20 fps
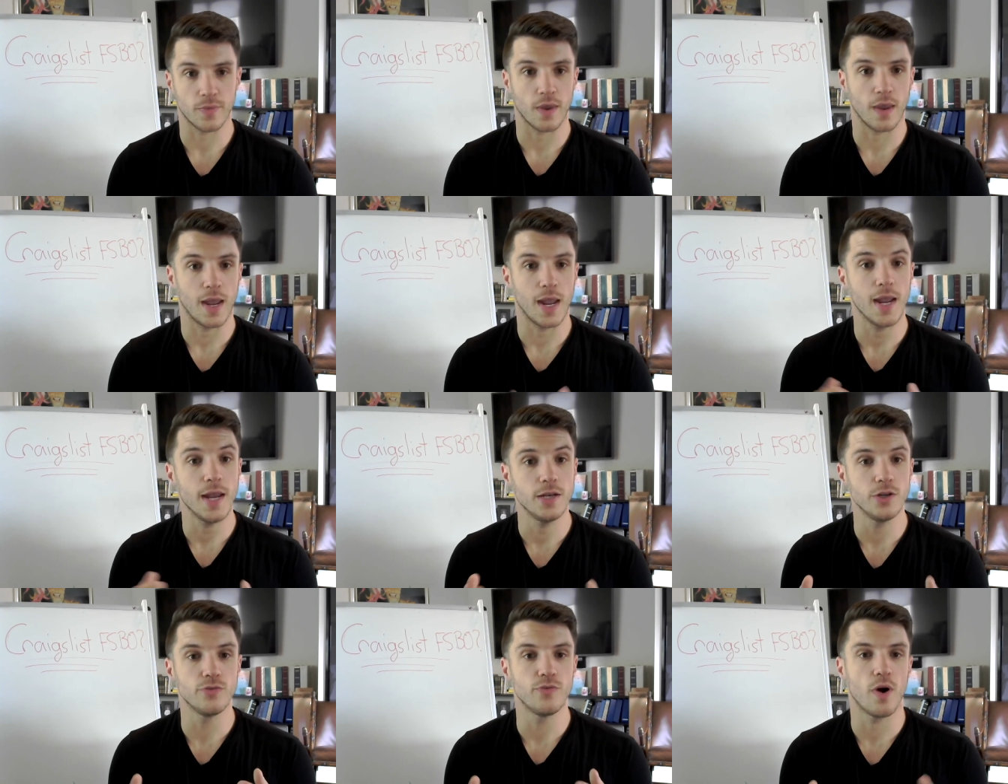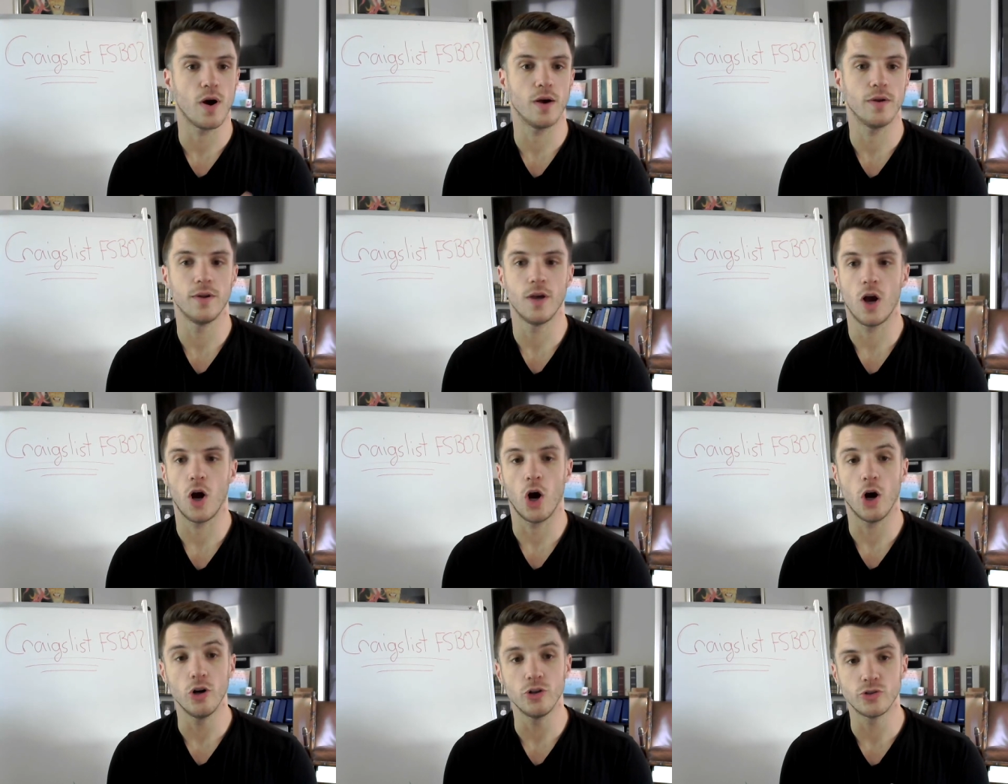And you've got
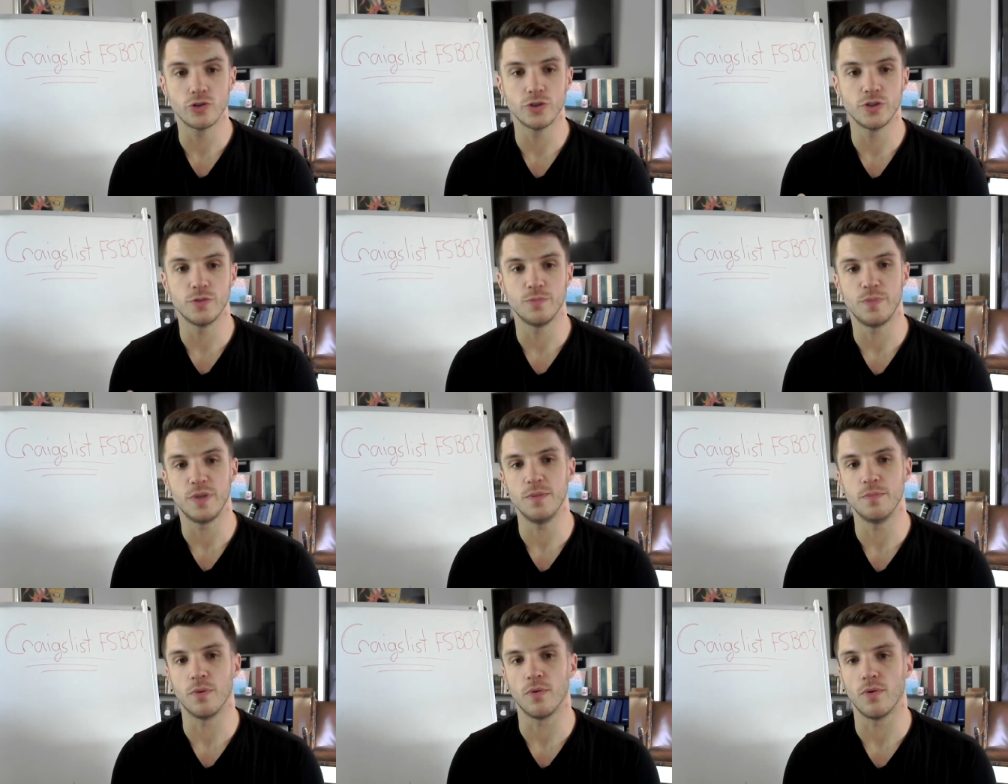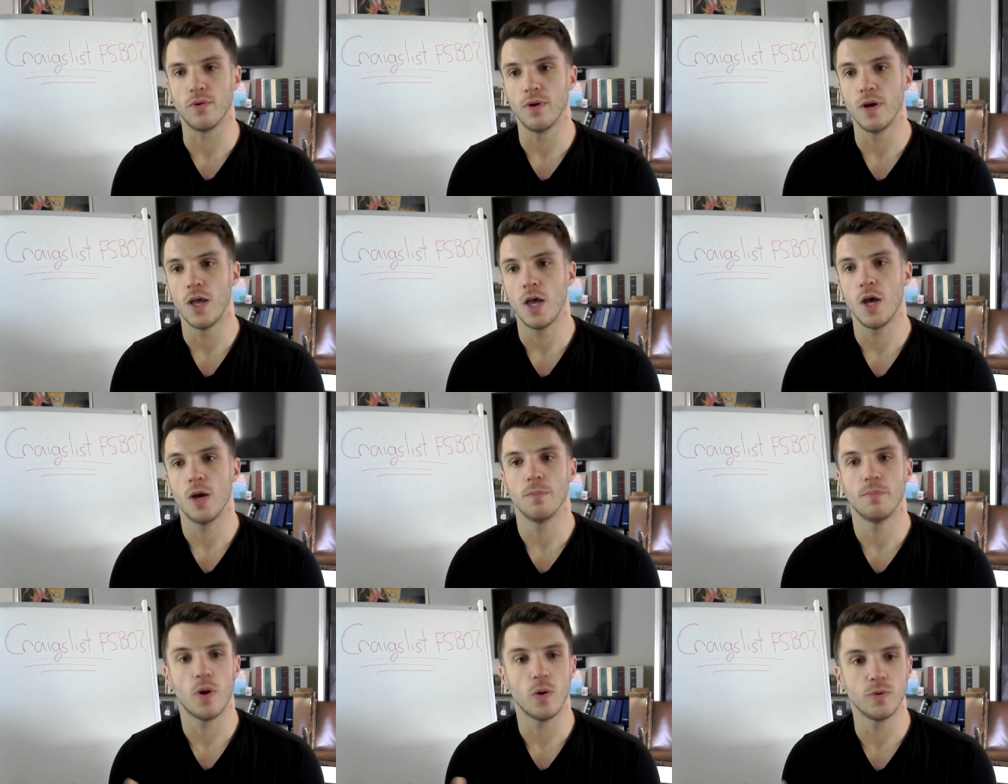hundreds of people
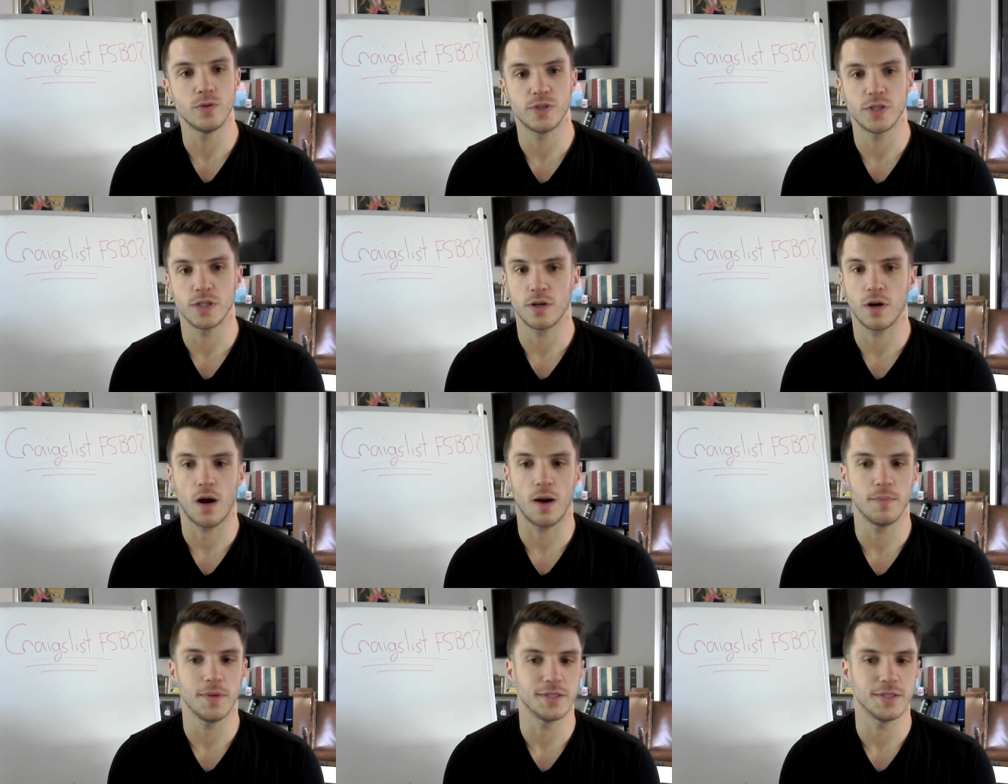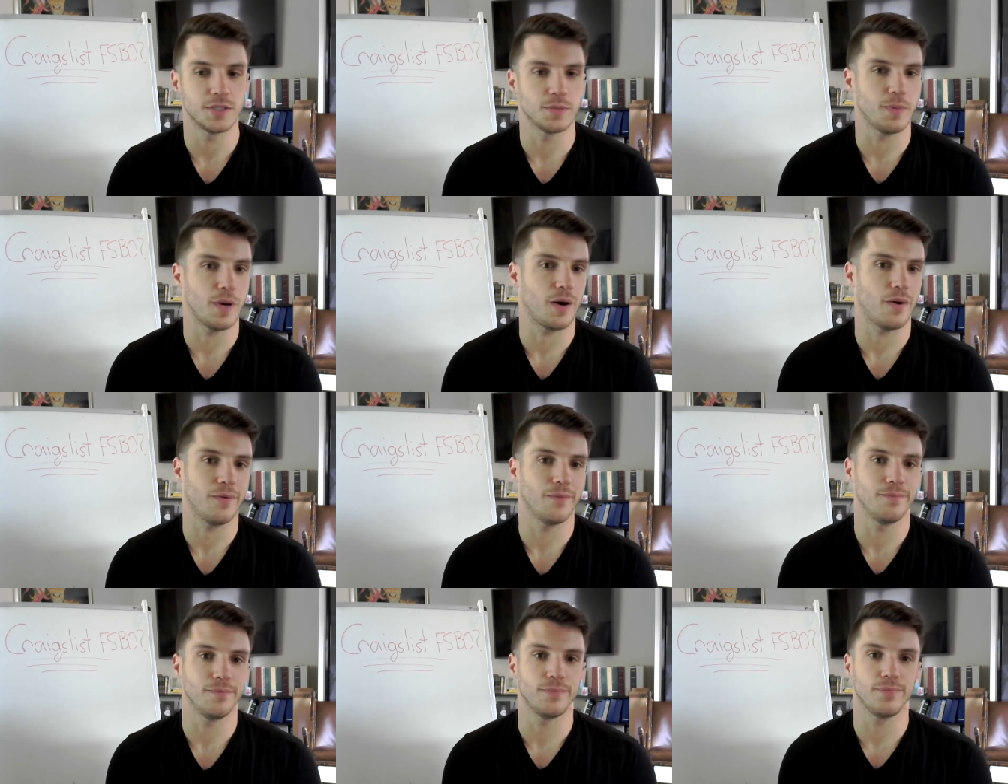posting comments about
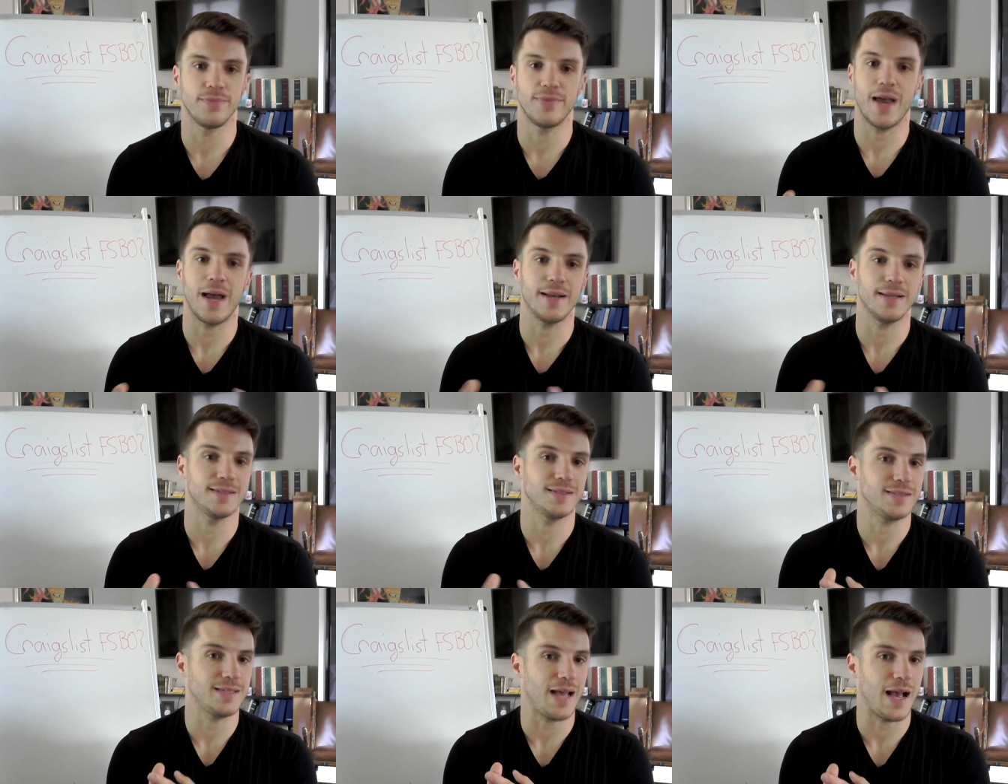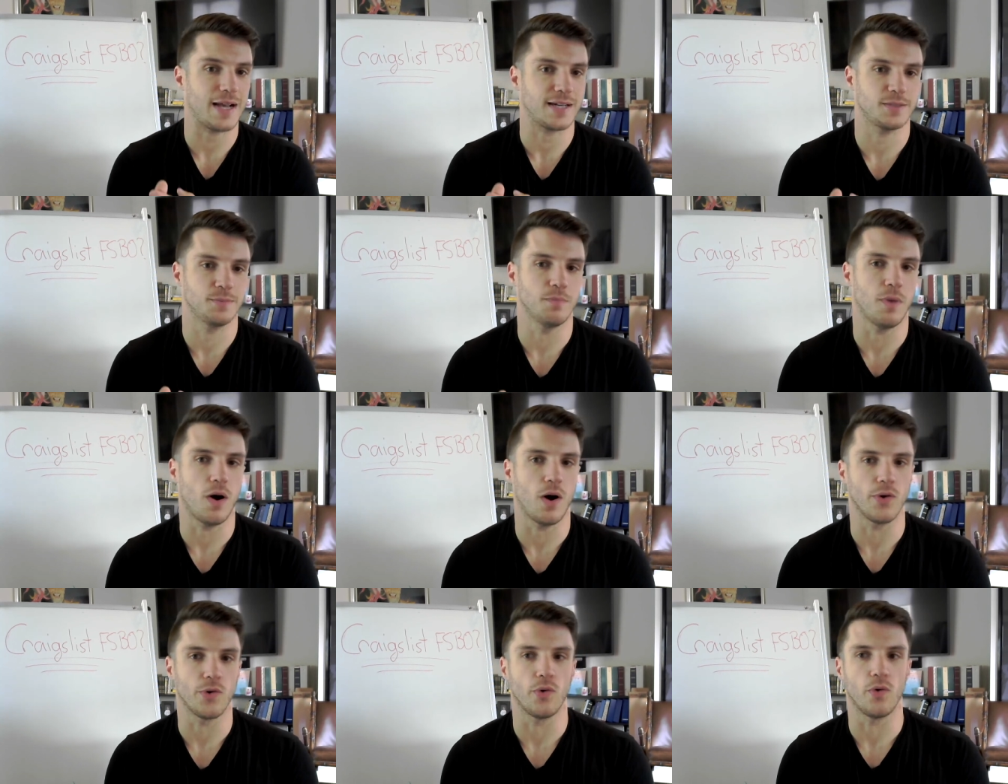that exact
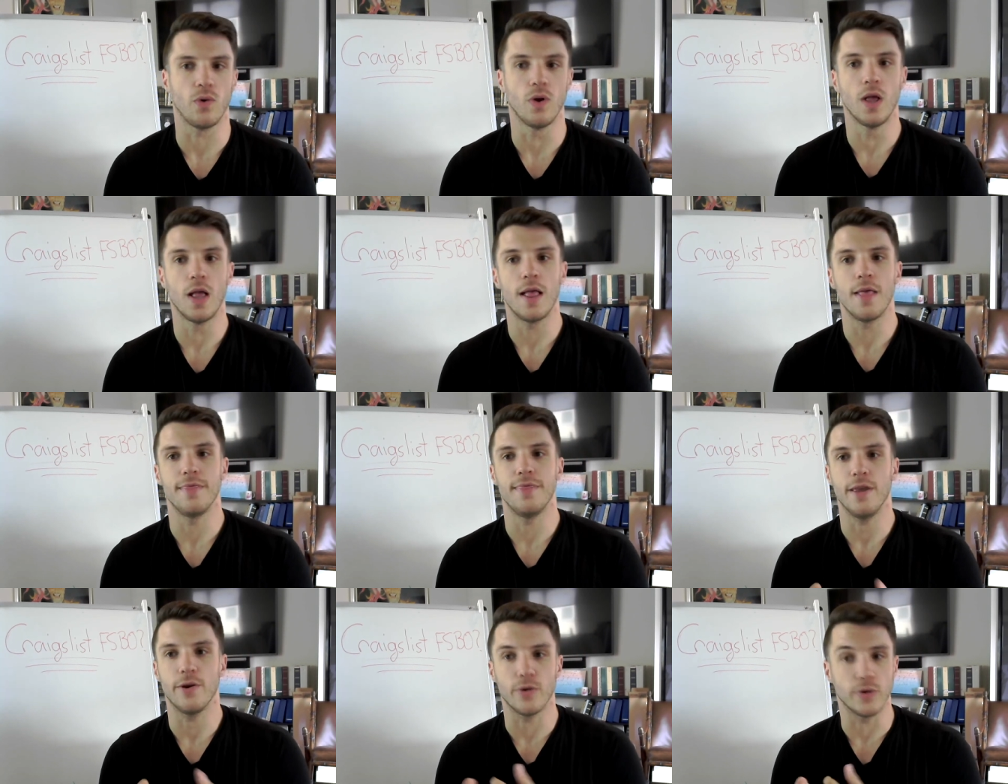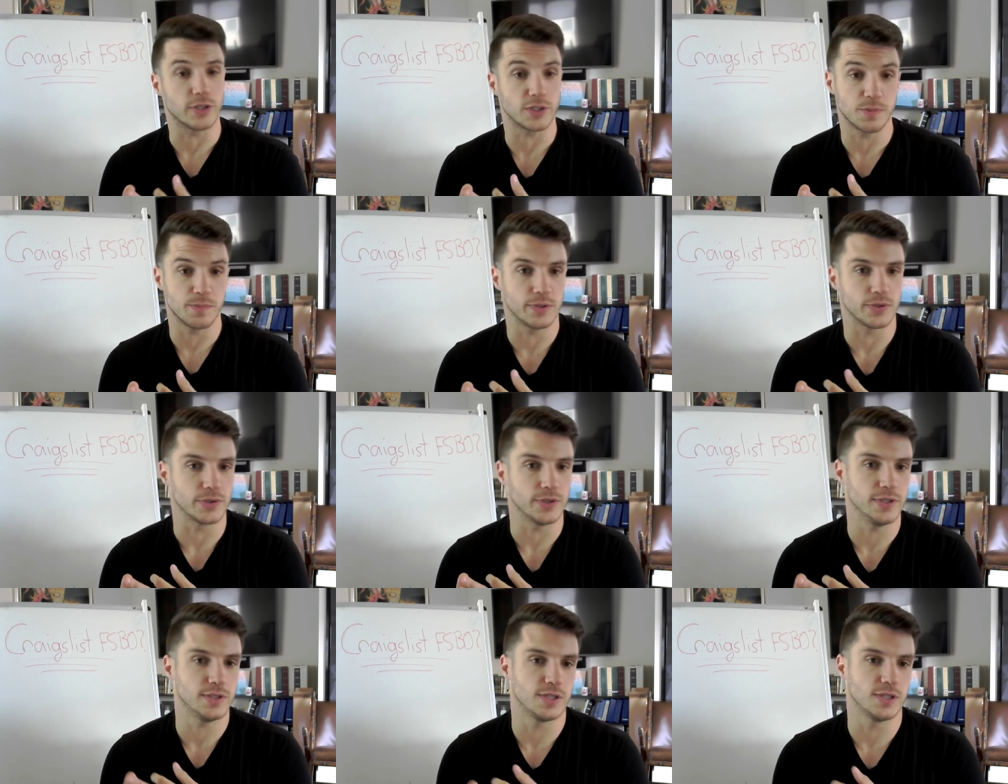model, their
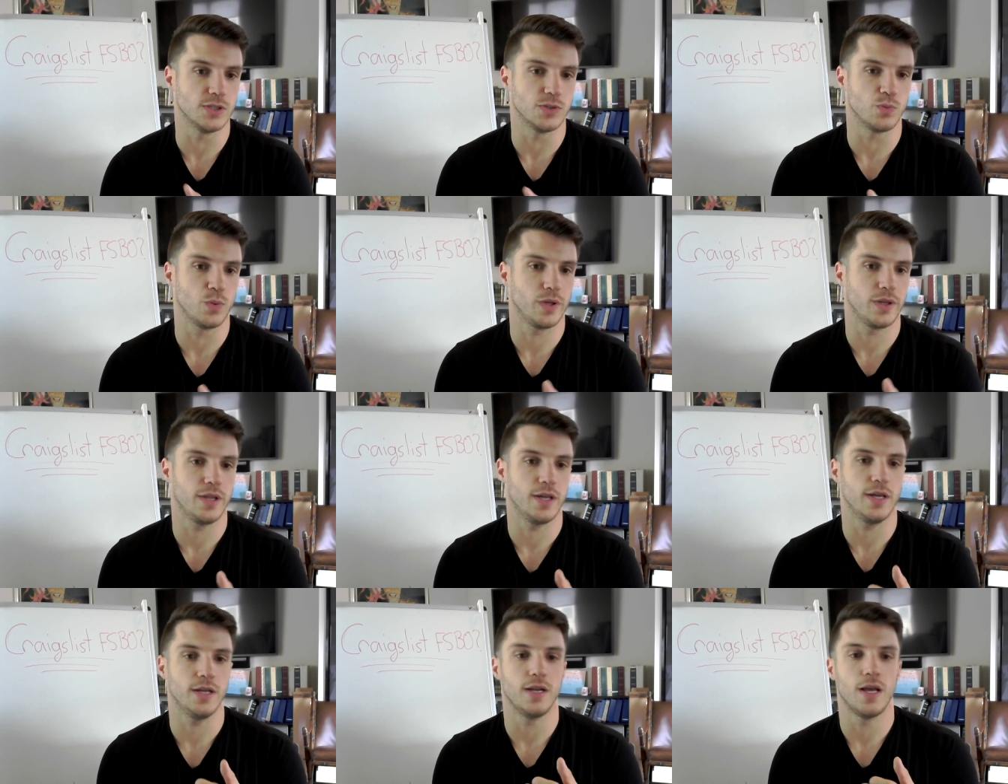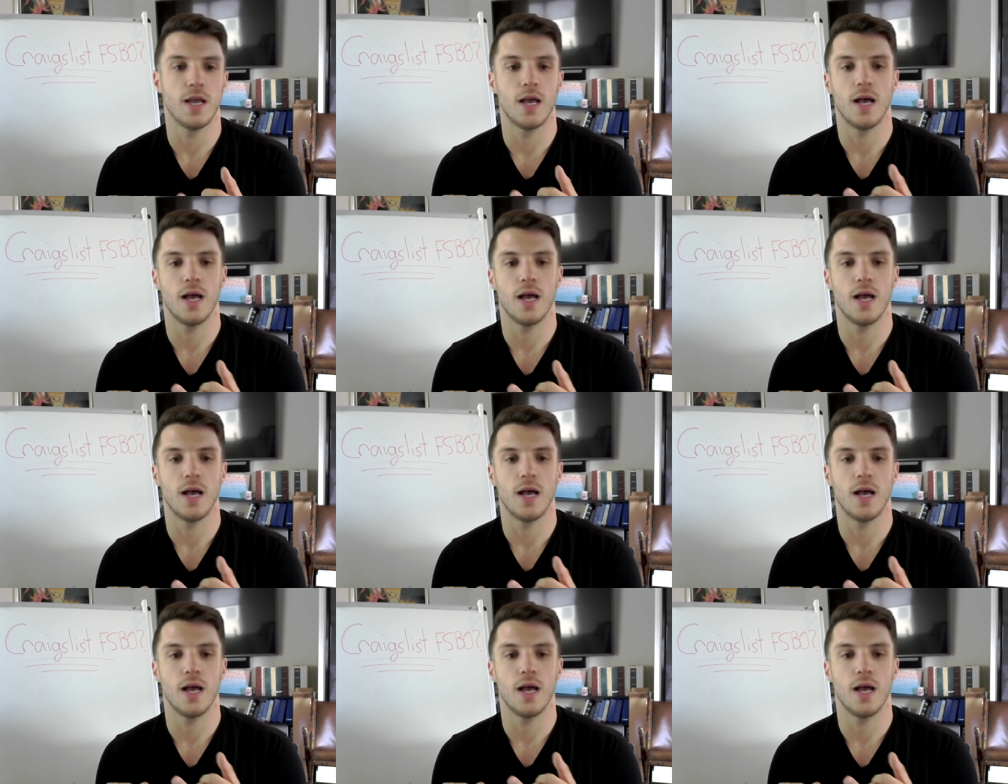experiences with it,